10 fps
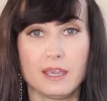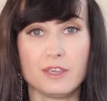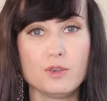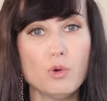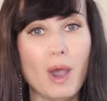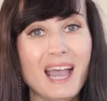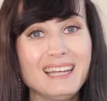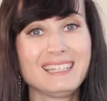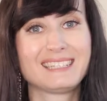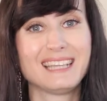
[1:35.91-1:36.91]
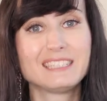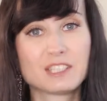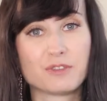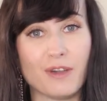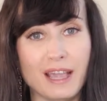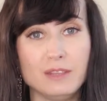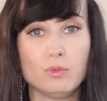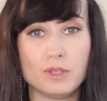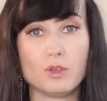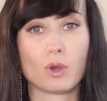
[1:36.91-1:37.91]
You are dissatisfied
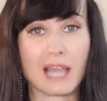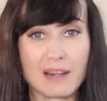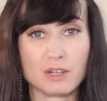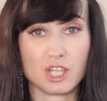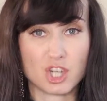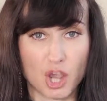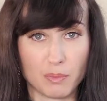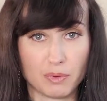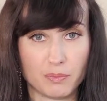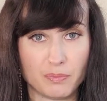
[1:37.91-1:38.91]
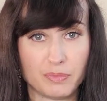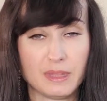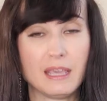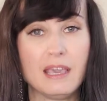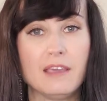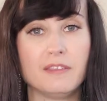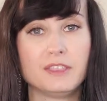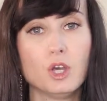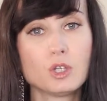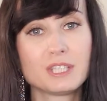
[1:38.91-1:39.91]
with your current job. The
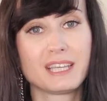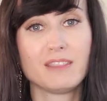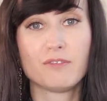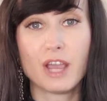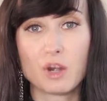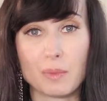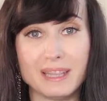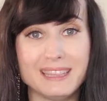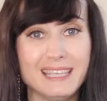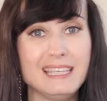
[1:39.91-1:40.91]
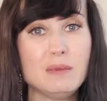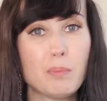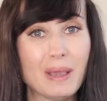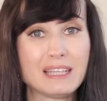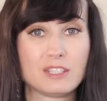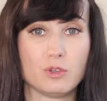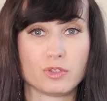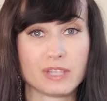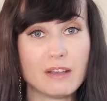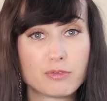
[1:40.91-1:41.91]
toxic environment impacts
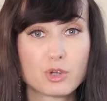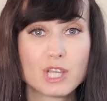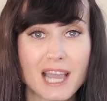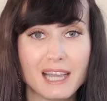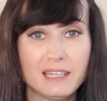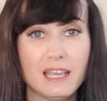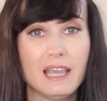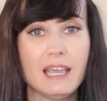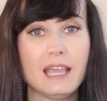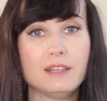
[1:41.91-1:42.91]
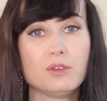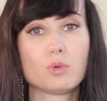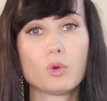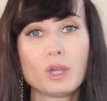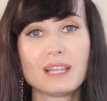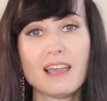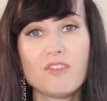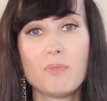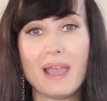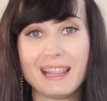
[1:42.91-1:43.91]
your self-regard, and your
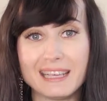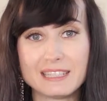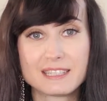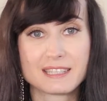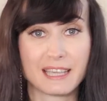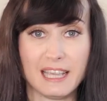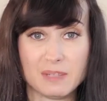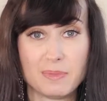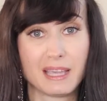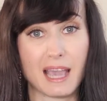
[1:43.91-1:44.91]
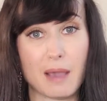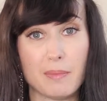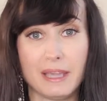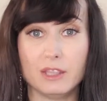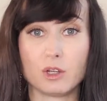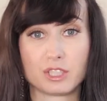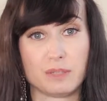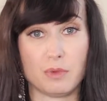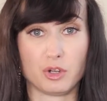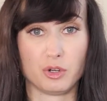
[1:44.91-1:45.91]
work-life balance has become an
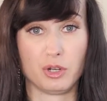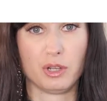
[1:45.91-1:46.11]
oxymoron.